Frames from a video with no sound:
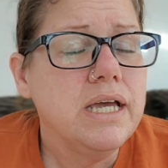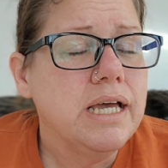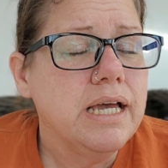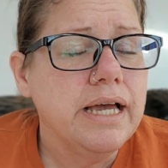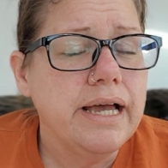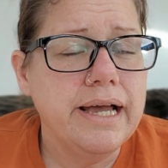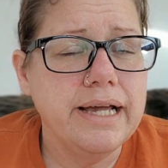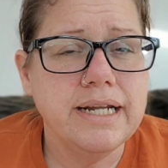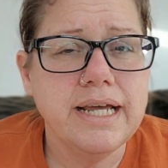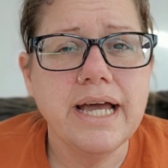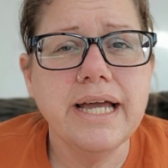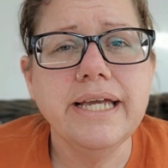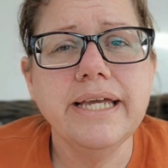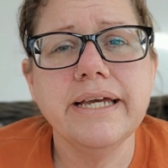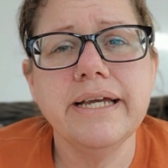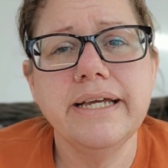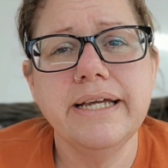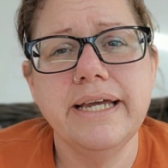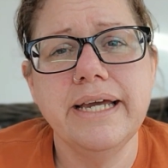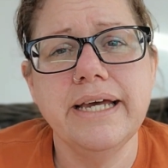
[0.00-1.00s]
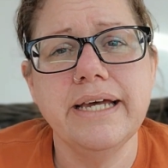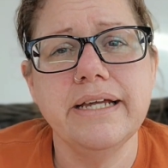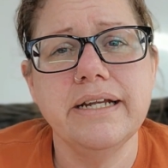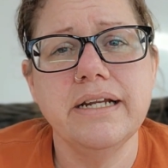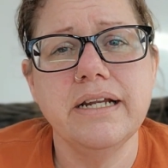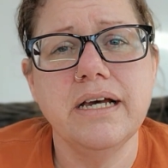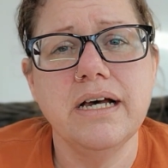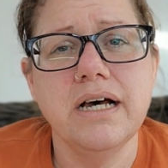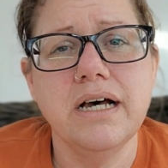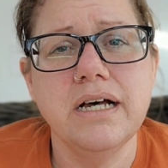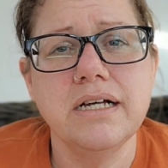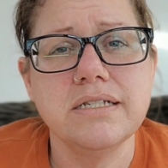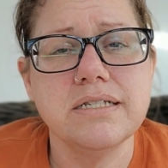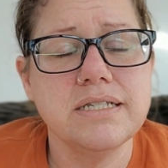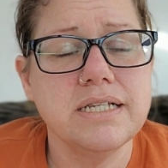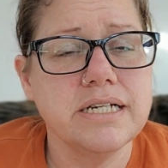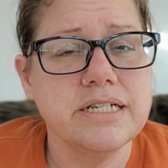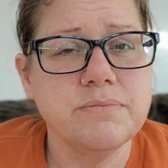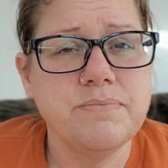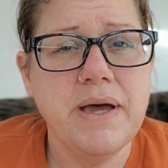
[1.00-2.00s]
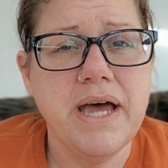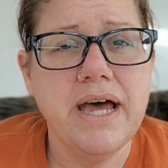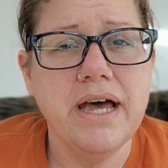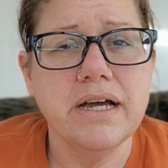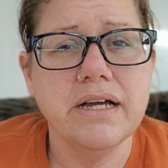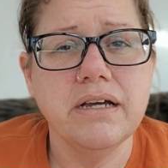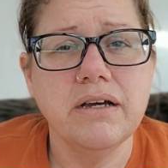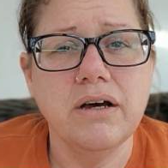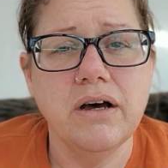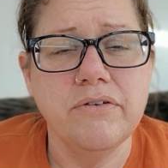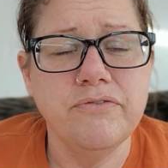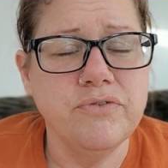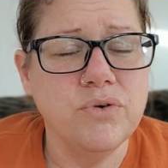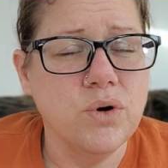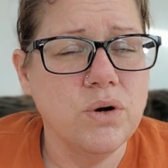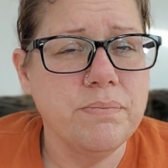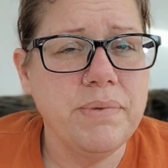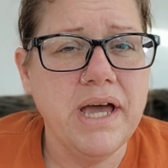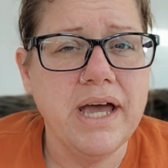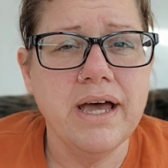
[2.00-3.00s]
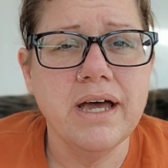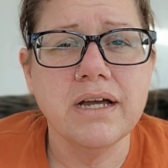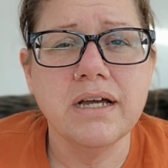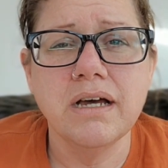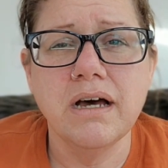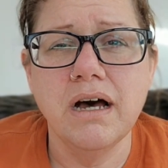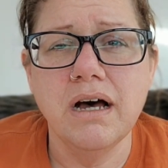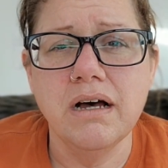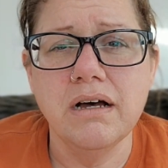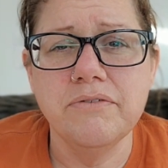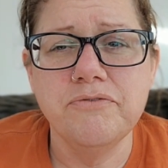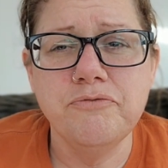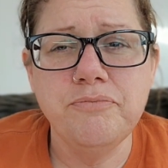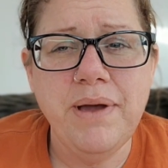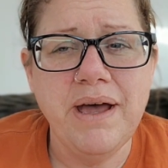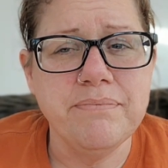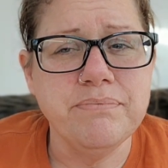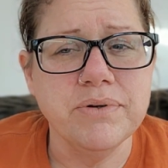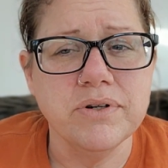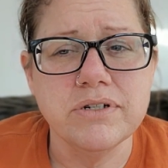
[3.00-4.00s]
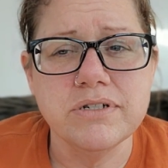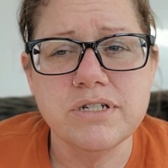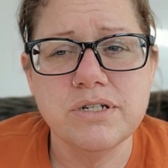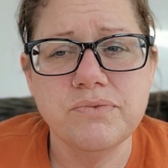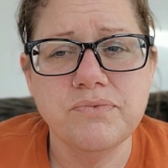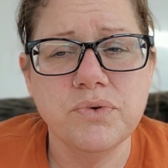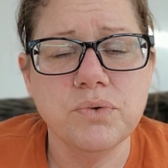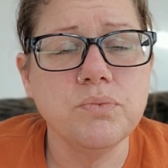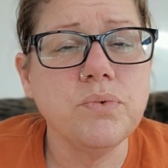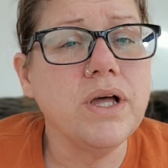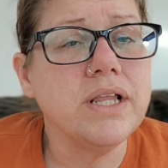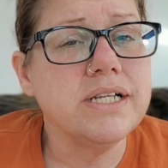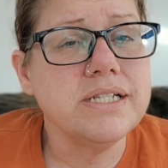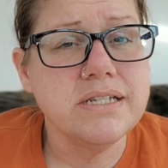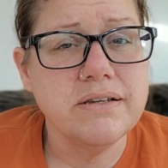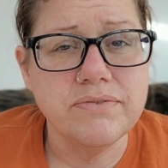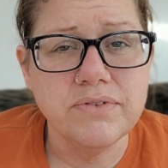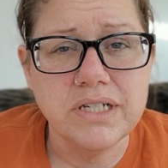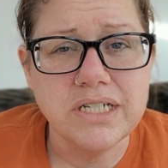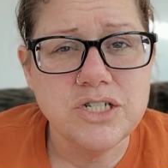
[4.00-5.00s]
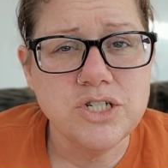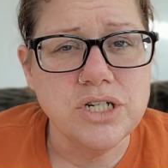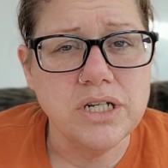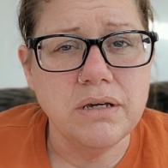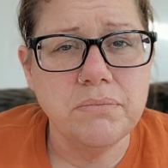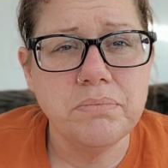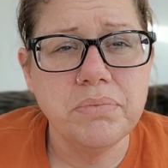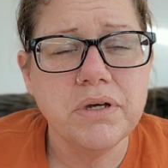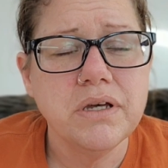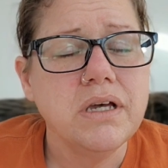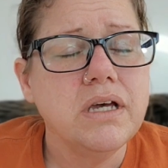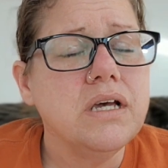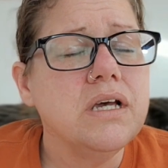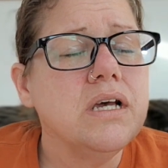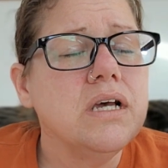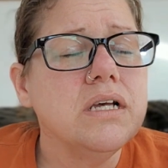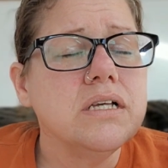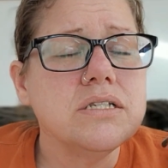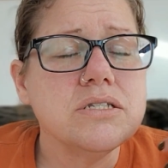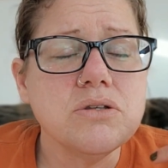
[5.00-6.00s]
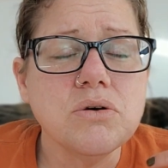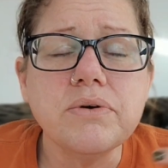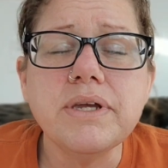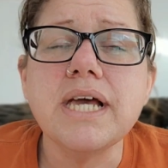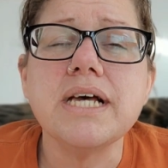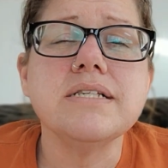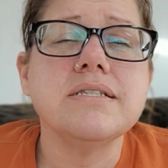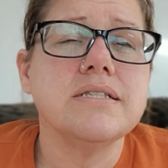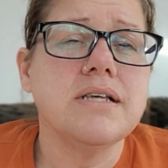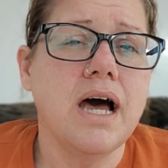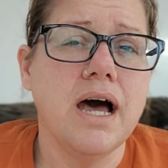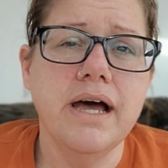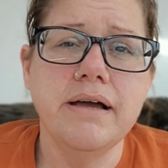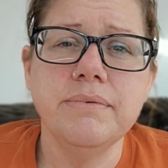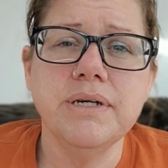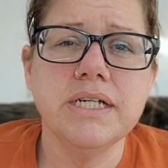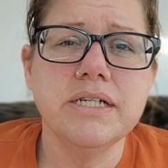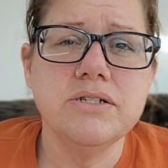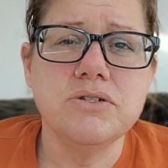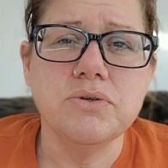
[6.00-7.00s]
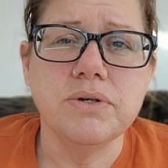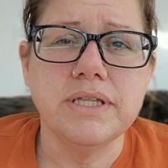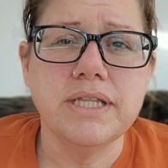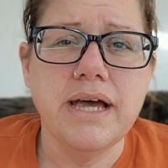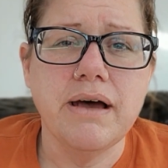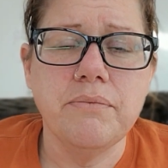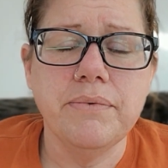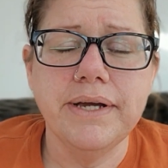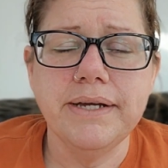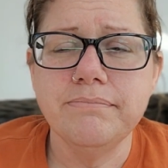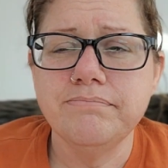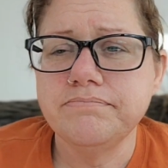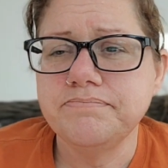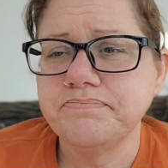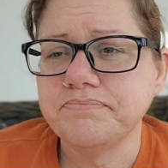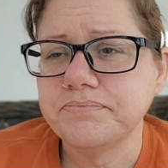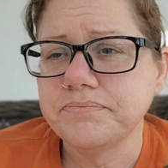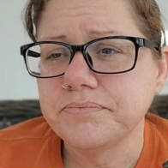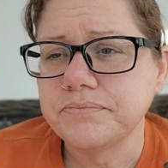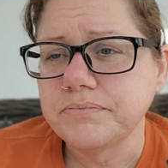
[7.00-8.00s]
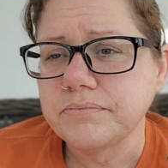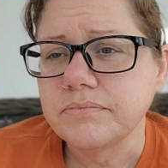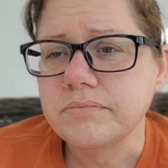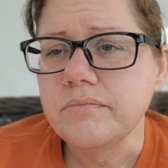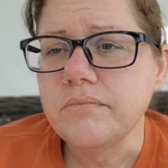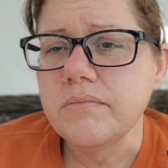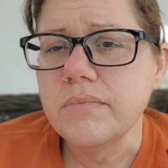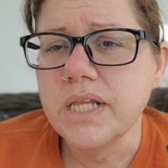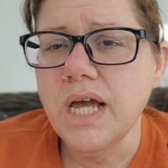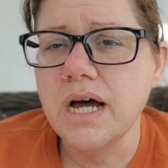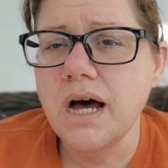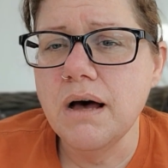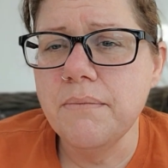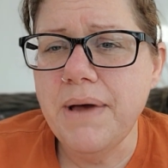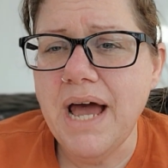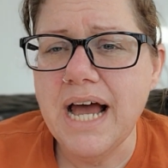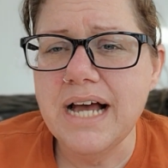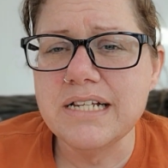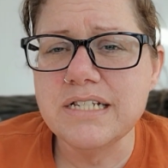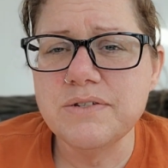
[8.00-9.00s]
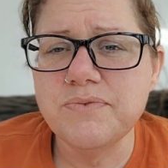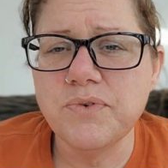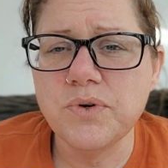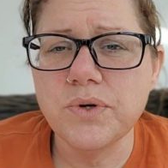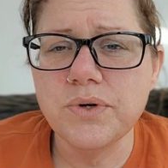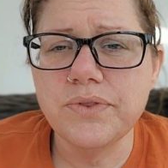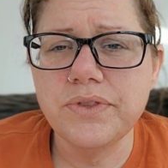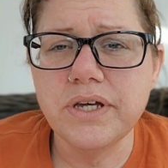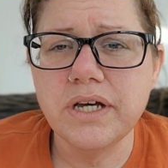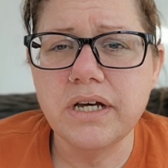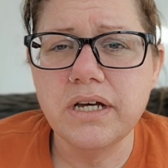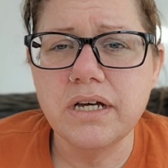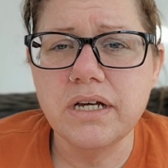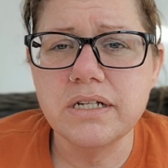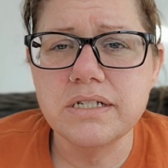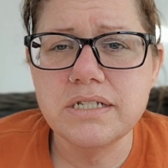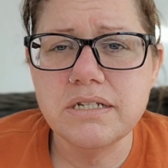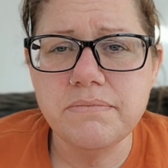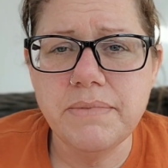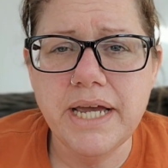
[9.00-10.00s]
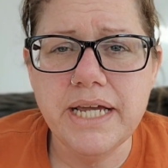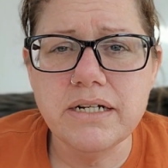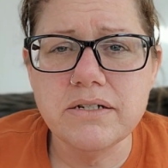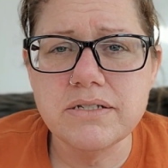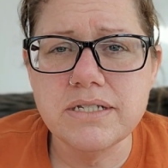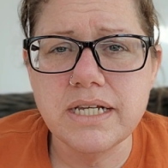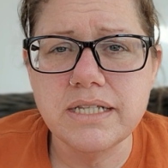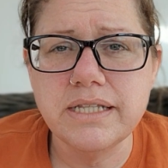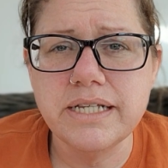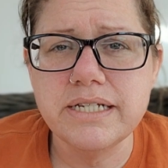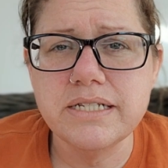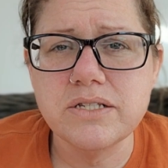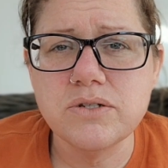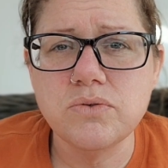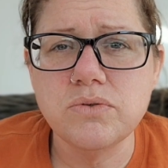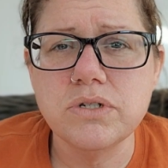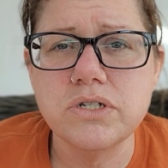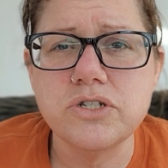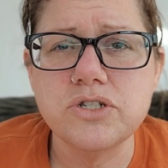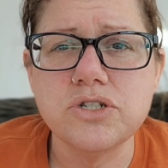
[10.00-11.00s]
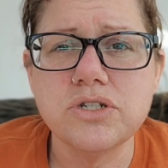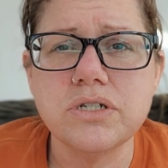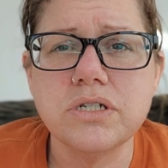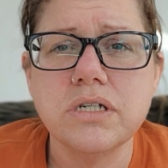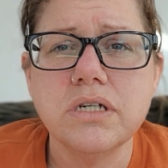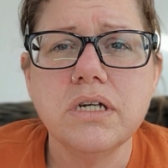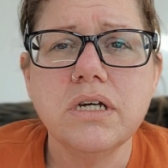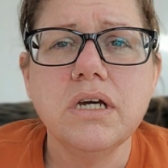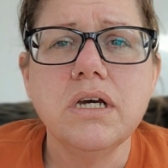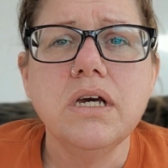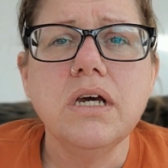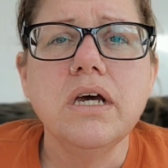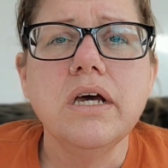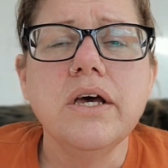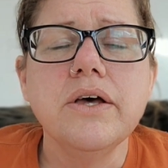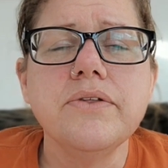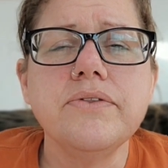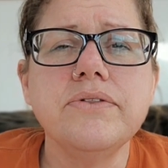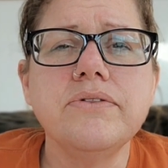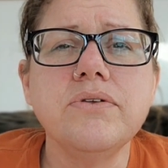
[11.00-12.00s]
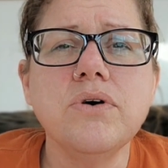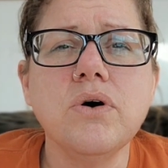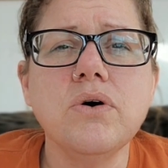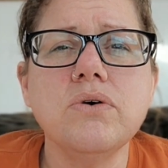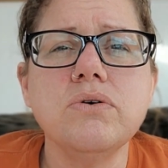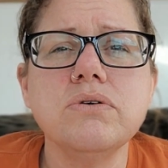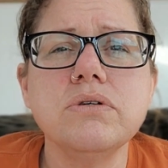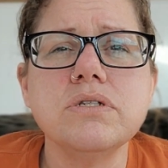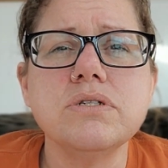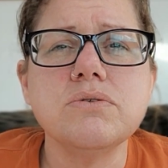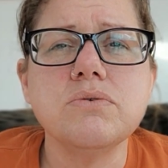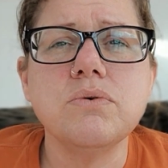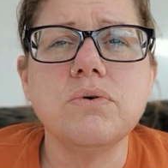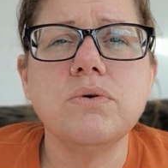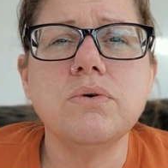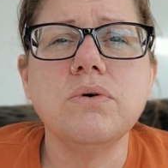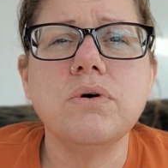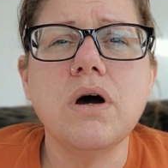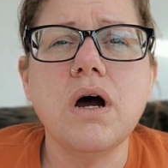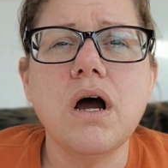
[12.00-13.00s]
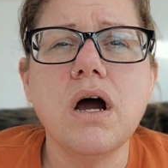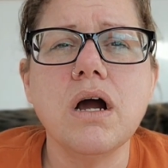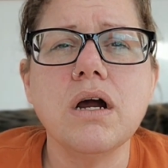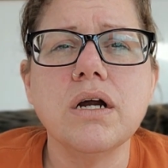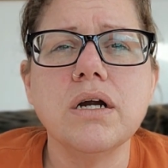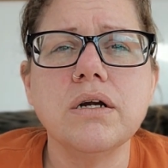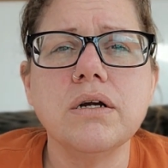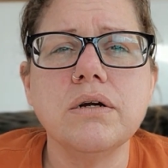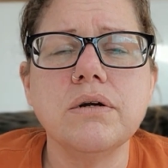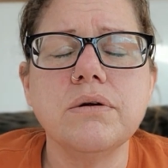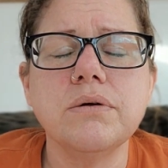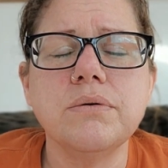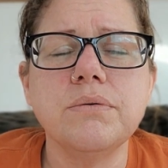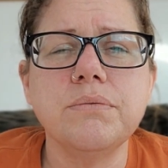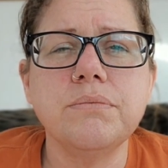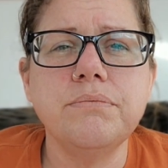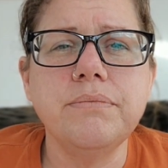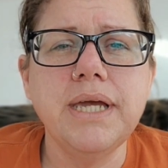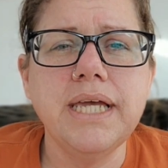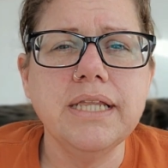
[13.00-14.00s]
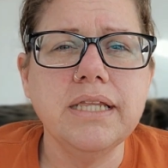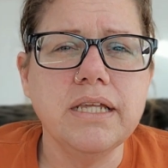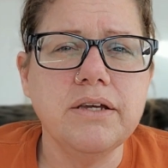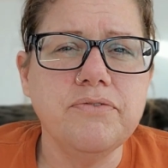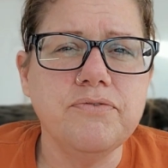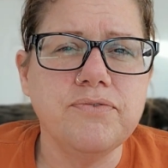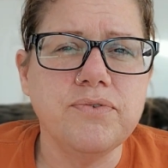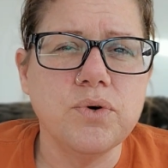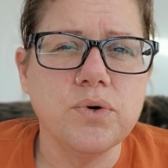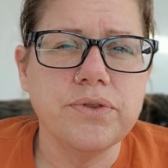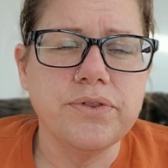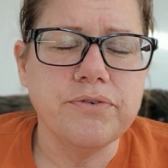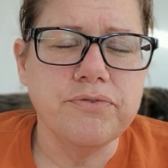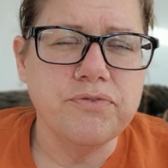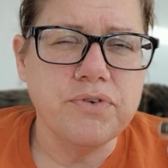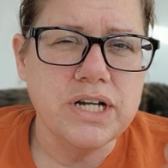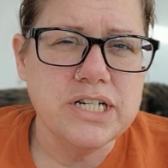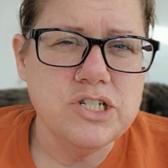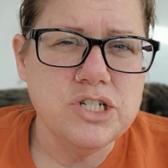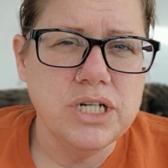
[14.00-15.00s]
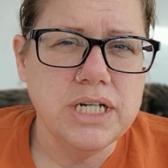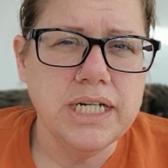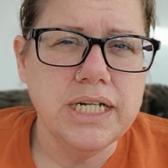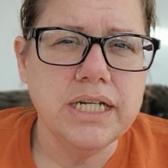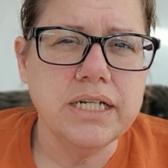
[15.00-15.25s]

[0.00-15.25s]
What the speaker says: And I can get a 6-pack, a 4-pack of peppers for relatively cheap. So yes, I'm going to do it that way. As for the tomatoes that they squished, those are mainly for the fresh eating